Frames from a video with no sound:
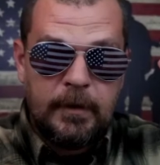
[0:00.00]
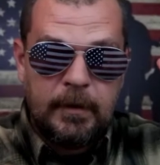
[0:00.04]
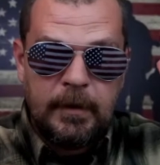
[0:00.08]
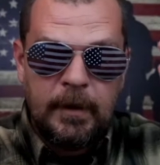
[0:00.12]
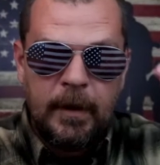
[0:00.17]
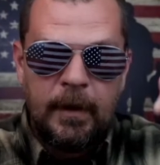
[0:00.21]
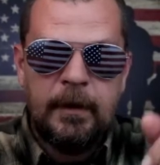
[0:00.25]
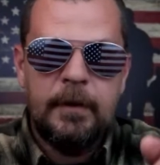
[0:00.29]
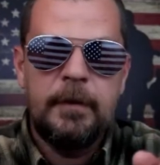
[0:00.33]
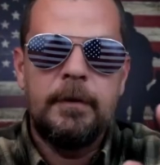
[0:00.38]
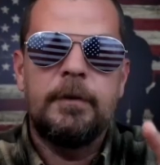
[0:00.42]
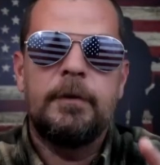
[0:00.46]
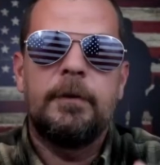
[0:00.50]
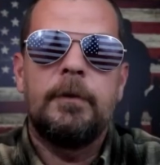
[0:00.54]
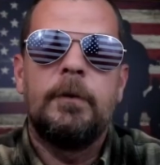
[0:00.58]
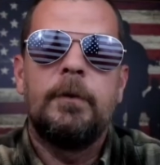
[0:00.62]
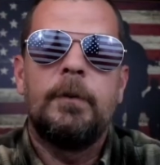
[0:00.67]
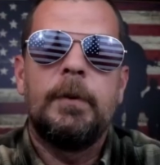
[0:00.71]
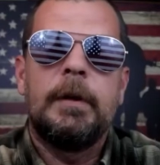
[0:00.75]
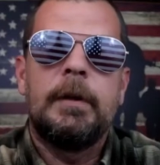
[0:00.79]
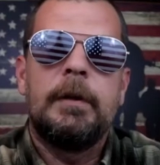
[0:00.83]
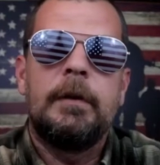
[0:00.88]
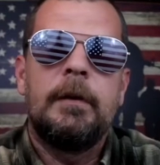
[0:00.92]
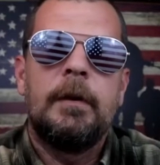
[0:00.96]
cutting through
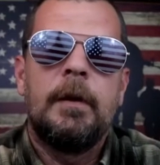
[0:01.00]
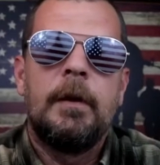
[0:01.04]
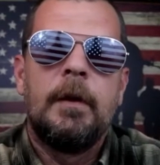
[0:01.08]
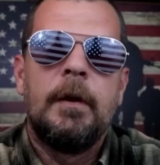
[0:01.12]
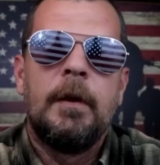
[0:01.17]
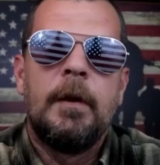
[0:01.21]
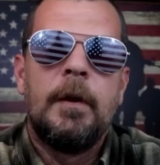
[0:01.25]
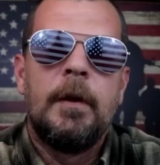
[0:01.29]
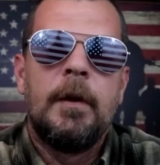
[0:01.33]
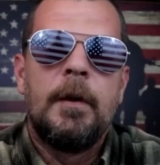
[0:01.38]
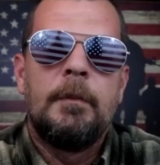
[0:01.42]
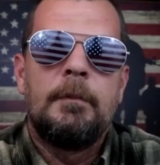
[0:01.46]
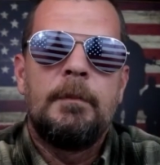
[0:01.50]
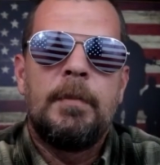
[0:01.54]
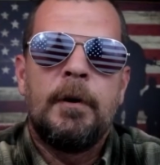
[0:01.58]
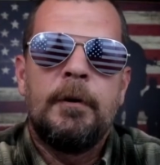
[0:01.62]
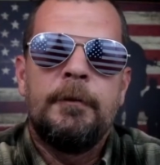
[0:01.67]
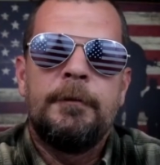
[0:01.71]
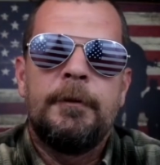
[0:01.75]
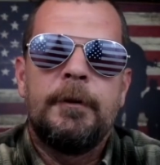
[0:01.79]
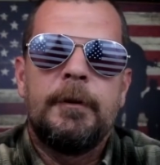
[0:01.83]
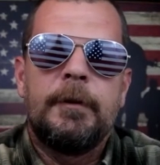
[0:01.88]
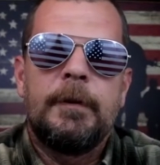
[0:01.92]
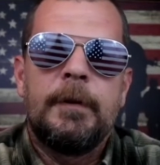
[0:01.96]
wind.
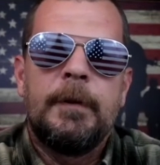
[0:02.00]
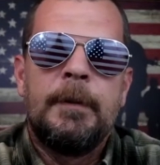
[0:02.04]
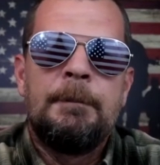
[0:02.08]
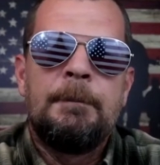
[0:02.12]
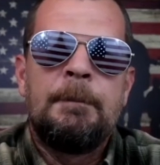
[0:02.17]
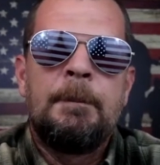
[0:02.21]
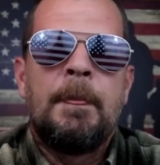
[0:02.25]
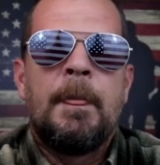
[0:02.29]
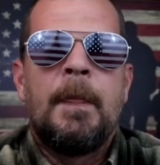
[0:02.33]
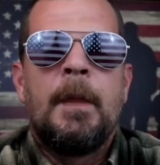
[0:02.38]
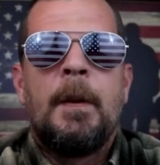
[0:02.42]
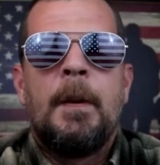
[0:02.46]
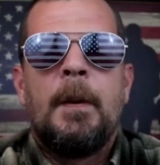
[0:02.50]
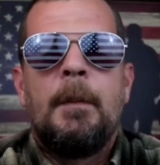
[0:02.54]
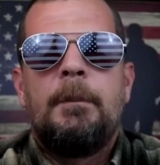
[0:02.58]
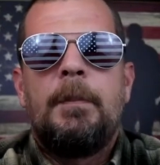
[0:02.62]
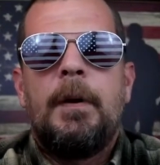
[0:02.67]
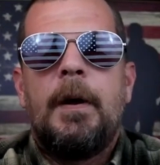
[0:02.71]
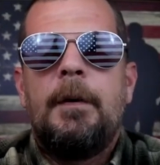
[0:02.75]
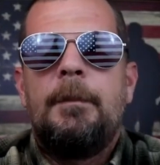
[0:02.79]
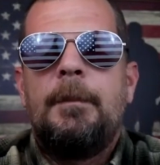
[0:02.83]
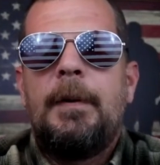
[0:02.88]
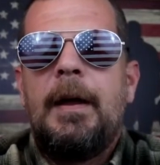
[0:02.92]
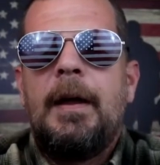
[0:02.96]
Perfect.
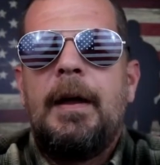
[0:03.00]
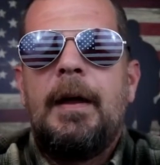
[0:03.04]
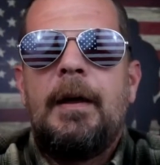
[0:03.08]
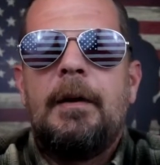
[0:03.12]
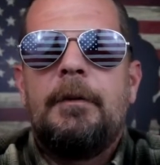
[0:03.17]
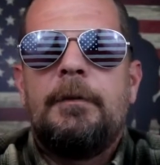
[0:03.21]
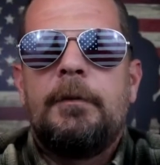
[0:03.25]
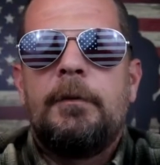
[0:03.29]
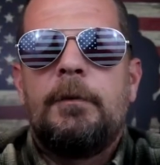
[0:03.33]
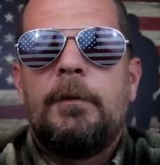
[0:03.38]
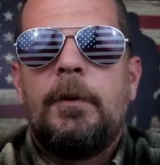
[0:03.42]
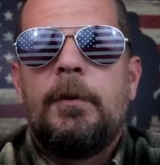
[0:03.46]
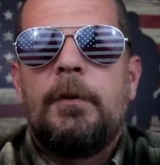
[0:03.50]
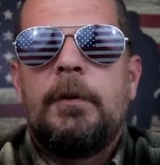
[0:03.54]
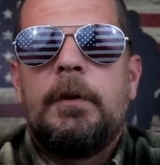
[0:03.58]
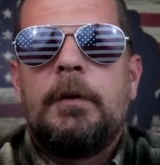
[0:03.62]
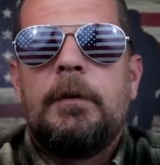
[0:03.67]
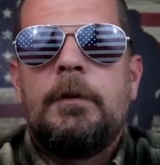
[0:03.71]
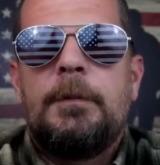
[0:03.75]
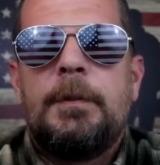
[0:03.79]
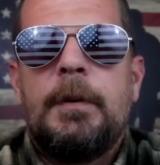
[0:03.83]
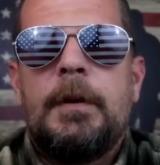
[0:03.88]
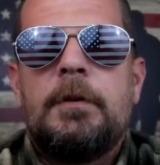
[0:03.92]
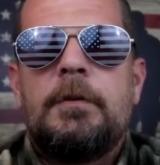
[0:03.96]
Problem I have in Road King
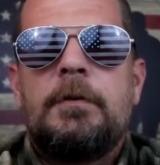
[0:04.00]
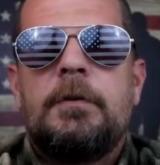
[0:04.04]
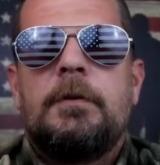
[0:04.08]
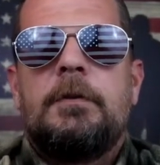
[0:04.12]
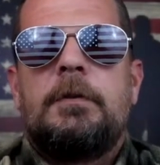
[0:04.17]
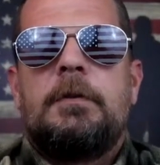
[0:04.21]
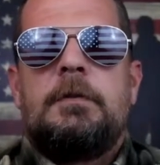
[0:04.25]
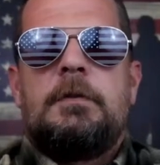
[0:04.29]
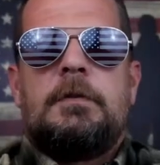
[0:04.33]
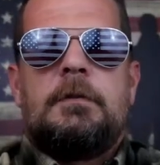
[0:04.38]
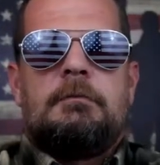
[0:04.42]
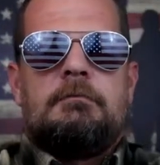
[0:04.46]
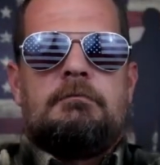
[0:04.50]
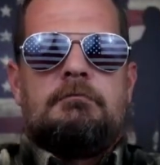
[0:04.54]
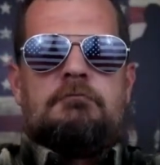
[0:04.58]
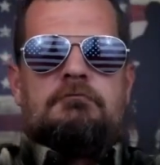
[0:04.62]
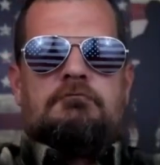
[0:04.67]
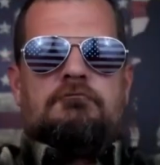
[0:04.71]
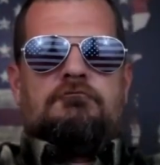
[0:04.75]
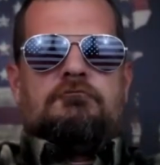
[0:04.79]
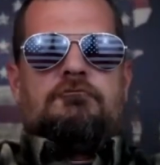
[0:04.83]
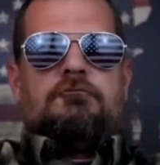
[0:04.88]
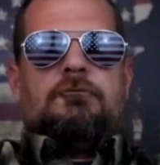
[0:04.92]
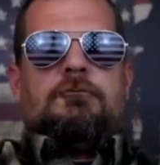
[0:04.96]
Specials, it's
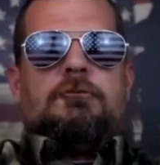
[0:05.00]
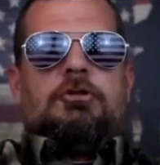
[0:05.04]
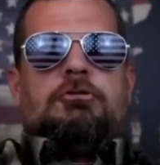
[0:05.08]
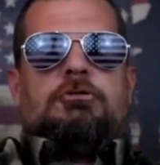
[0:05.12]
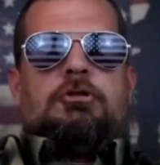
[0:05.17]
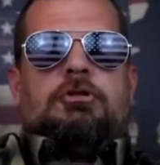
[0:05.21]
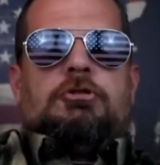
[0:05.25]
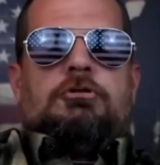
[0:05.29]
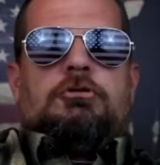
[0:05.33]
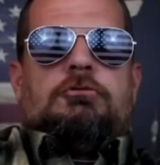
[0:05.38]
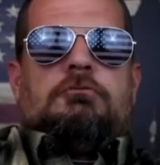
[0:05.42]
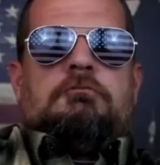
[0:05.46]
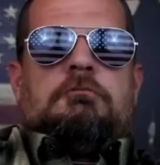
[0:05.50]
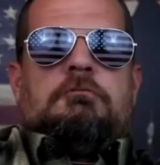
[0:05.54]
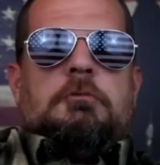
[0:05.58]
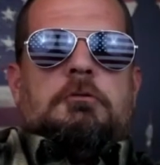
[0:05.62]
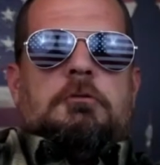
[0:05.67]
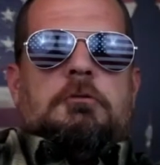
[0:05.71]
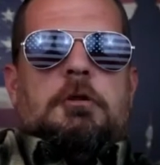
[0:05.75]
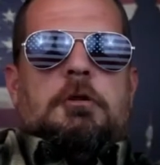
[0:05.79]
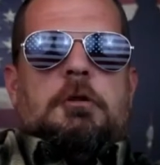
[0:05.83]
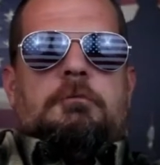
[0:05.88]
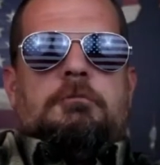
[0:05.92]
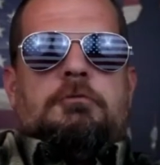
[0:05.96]
you're just,
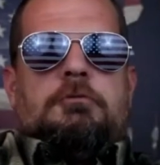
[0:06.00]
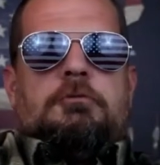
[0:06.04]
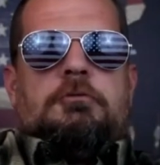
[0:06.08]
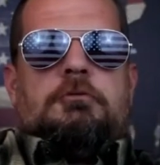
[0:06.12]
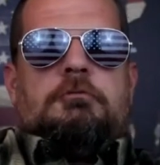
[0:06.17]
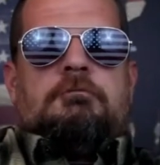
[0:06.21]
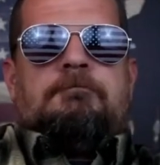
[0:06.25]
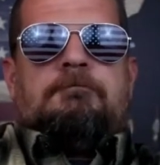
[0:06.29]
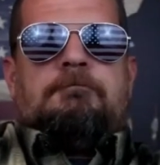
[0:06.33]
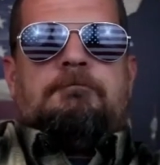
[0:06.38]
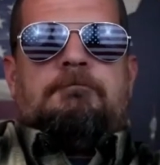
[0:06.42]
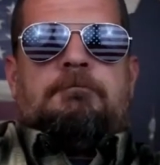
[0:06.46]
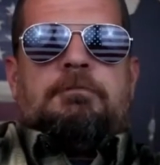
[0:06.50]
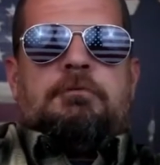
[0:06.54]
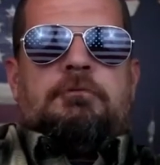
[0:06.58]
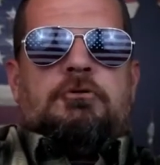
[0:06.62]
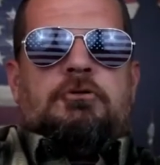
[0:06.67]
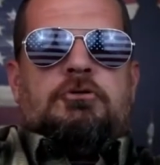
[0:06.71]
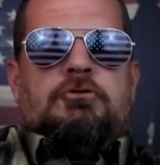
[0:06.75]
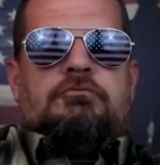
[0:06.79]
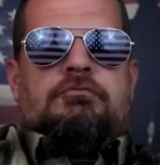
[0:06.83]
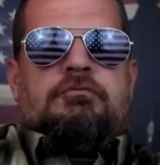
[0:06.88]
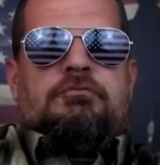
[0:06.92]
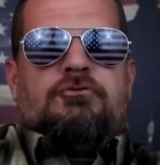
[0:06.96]
you're up
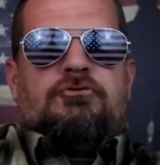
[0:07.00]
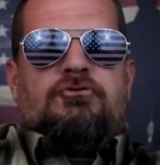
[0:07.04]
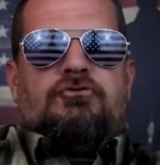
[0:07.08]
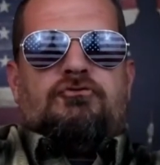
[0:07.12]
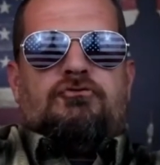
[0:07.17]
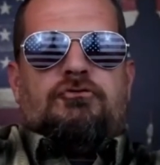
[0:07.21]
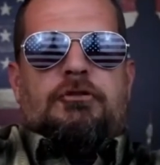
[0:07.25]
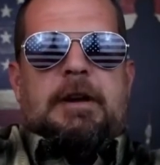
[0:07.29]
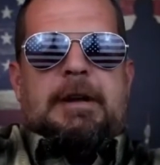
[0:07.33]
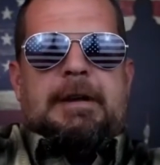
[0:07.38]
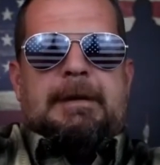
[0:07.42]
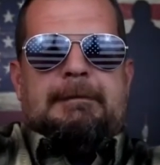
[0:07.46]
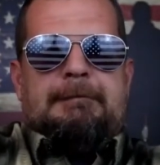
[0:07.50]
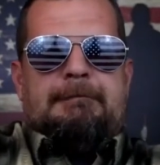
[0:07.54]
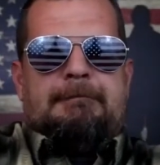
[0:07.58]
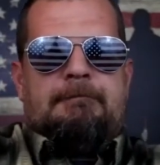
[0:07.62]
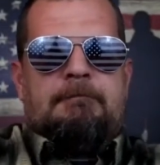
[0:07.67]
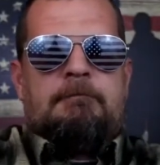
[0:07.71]
straight.